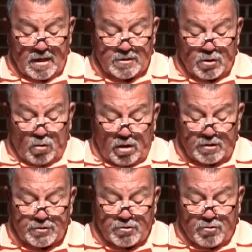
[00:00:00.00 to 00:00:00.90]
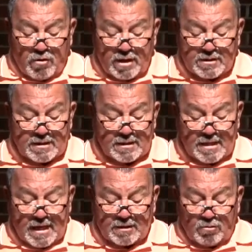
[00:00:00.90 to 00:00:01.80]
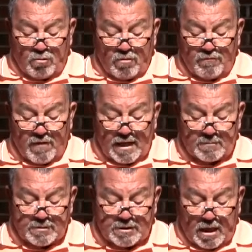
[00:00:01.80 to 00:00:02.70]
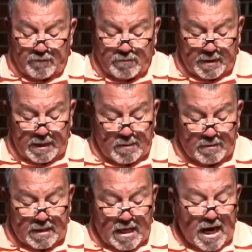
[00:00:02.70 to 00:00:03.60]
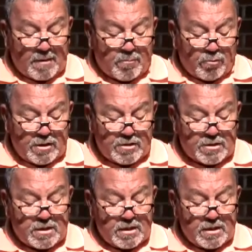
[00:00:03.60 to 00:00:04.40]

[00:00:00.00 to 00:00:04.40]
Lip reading: So also Christ did not glorify himself in becoming a high priest,